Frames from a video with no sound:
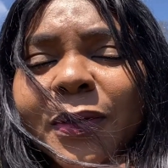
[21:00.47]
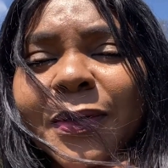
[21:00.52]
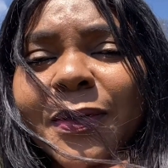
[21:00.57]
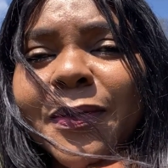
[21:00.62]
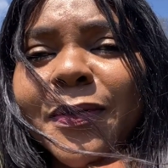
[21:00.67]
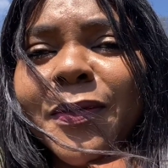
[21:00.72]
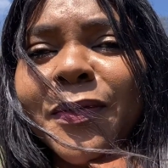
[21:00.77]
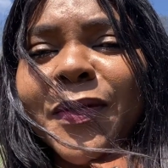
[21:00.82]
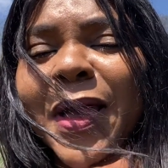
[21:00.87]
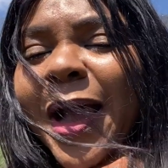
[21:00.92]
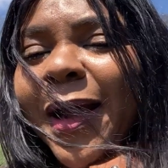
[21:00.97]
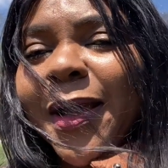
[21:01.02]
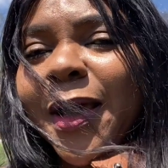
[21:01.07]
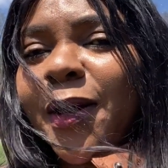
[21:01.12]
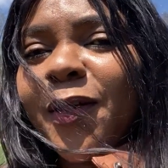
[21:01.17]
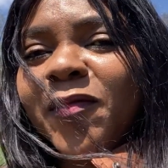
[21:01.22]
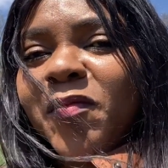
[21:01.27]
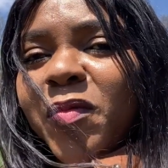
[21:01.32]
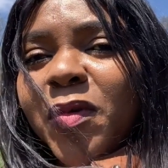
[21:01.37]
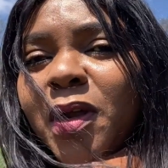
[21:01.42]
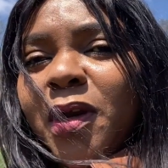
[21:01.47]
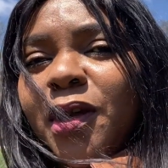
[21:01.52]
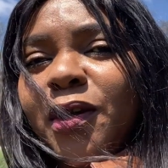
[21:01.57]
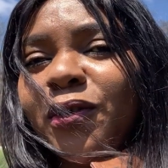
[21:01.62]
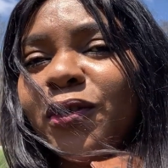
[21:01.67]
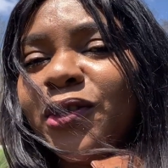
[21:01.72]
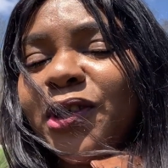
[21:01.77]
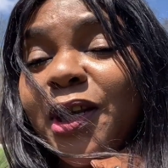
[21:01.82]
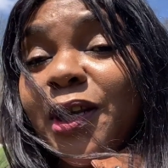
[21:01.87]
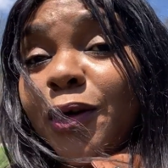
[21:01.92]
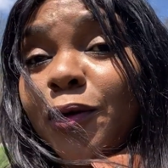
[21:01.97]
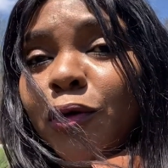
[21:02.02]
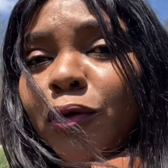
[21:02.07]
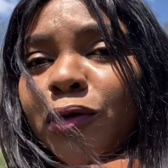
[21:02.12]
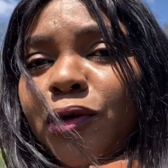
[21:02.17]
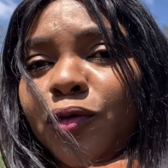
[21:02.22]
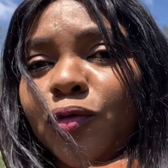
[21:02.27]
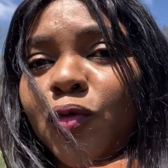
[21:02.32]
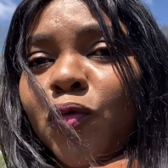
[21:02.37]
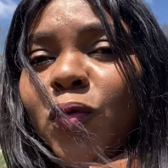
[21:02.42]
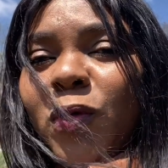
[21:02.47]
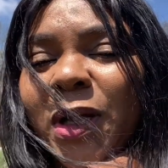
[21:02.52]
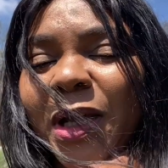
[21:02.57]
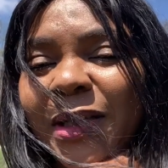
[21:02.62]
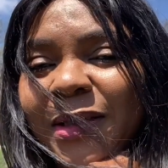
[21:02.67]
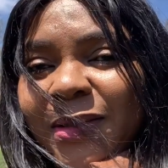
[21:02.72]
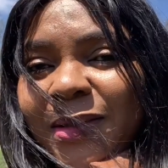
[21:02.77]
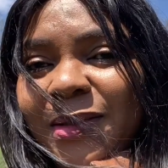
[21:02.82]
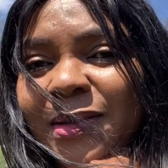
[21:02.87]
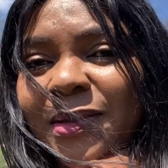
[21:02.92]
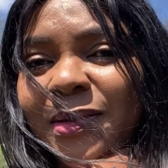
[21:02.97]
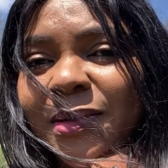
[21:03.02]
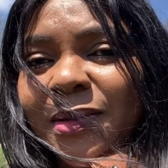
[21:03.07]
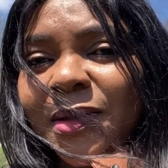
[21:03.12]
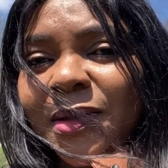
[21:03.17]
That kind of money usually goes to waste.